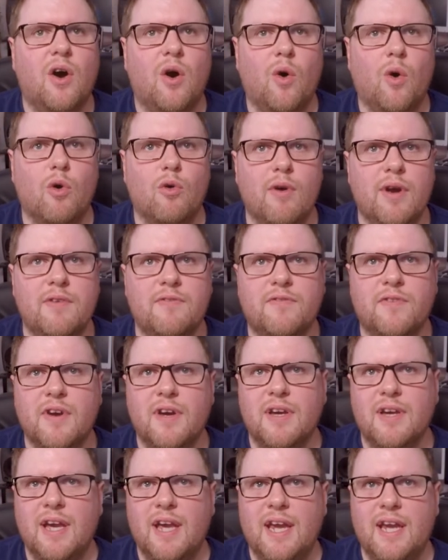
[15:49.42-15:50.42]
or if
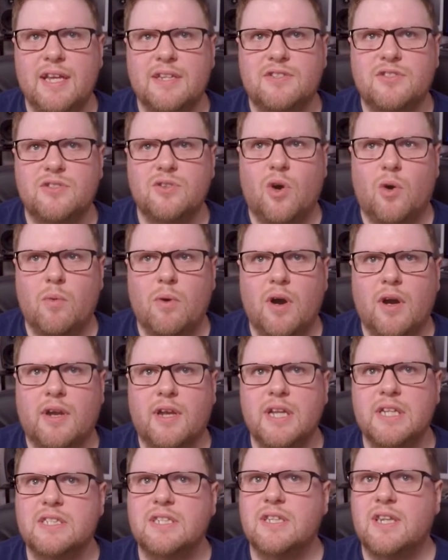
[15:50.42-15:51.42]
it's not
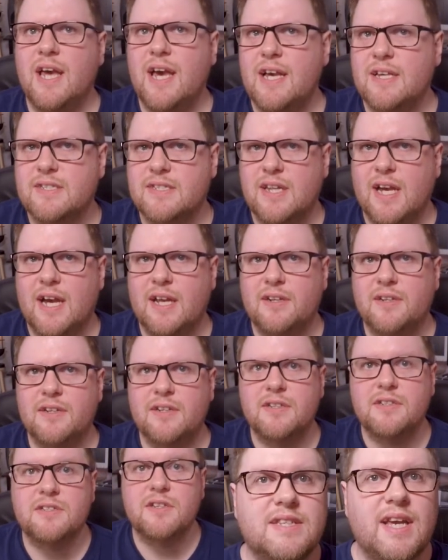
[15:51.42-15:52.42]
working to their
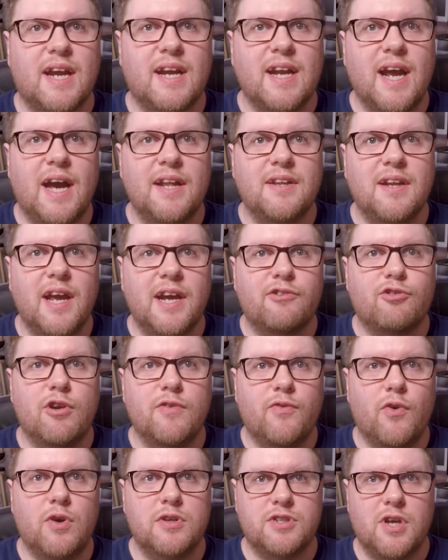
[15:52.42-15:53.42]
standards. Secondhand
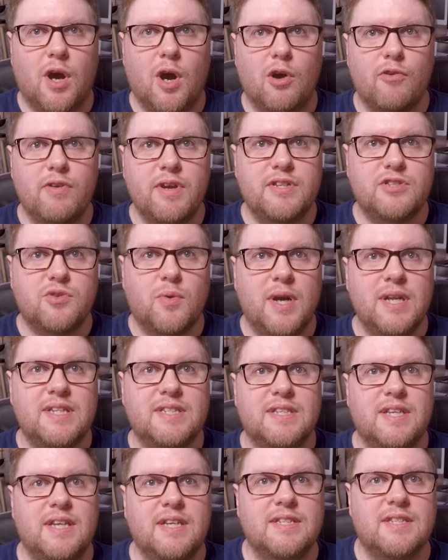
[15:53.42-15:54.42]
Electro Voice
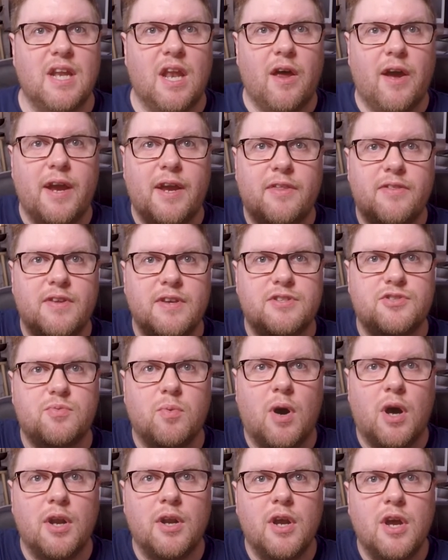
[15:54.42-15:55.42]
RE20s, like this
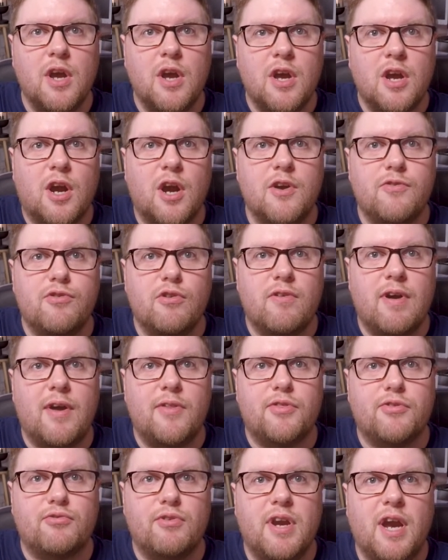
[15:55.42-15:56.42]
one, go for
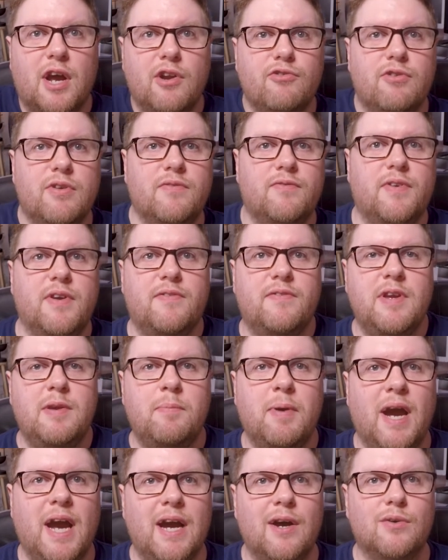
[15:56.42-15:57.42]
around
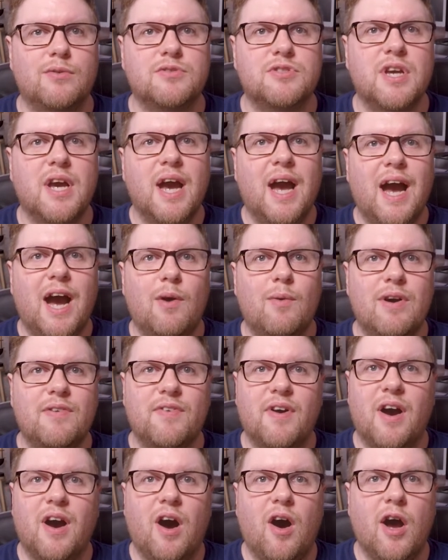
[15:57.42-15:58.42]
£350.
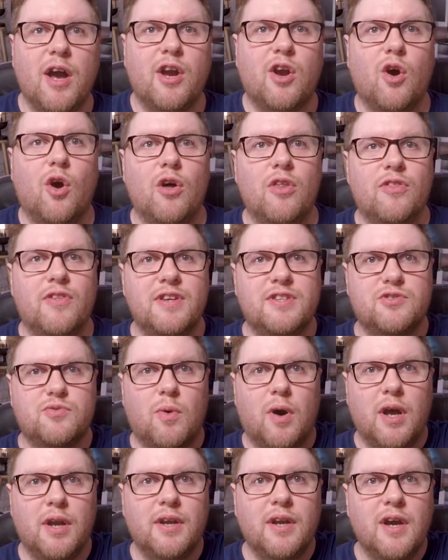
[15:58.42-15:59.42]
However, I got this
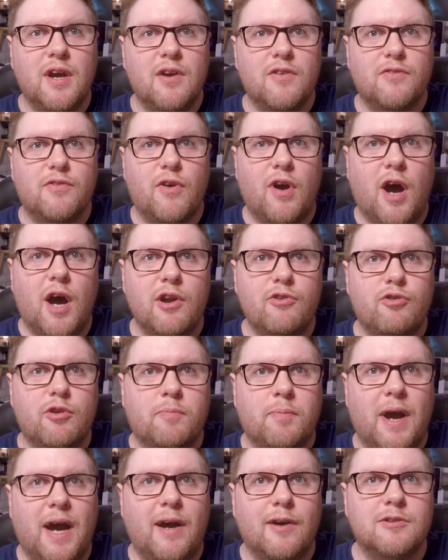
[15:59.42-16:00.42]
one for
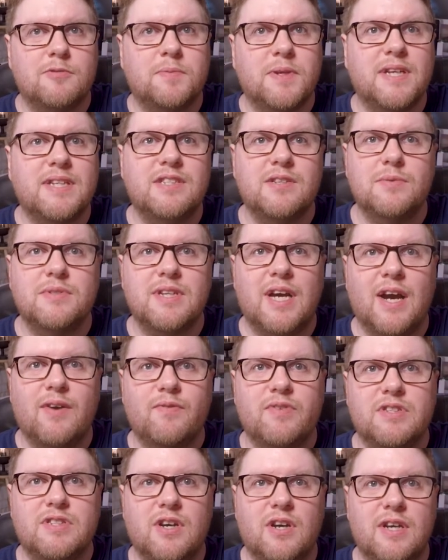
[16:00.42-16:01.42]
£100 because it was
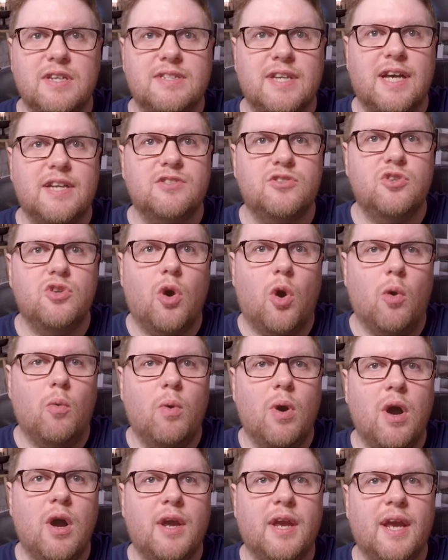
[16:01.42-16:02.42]
advertised as not
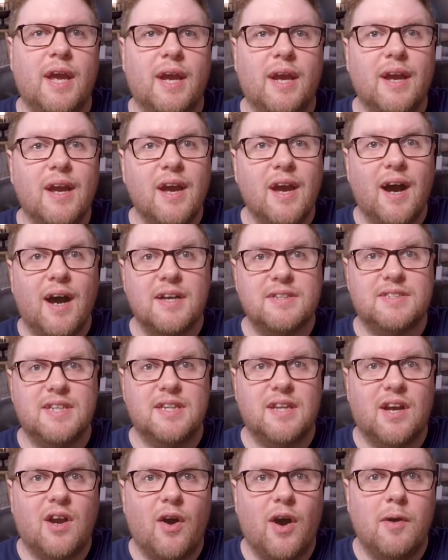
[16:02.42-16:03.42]
working. I
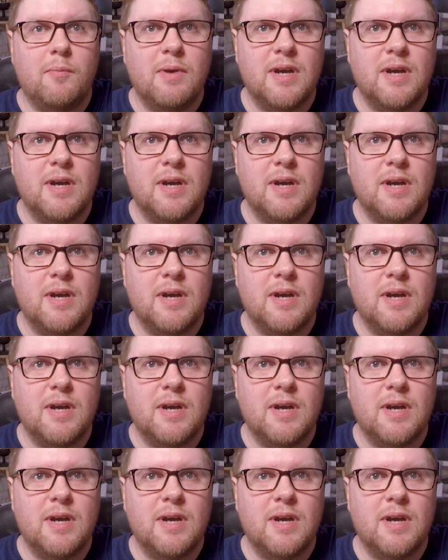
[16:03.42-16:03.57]
sent the guy a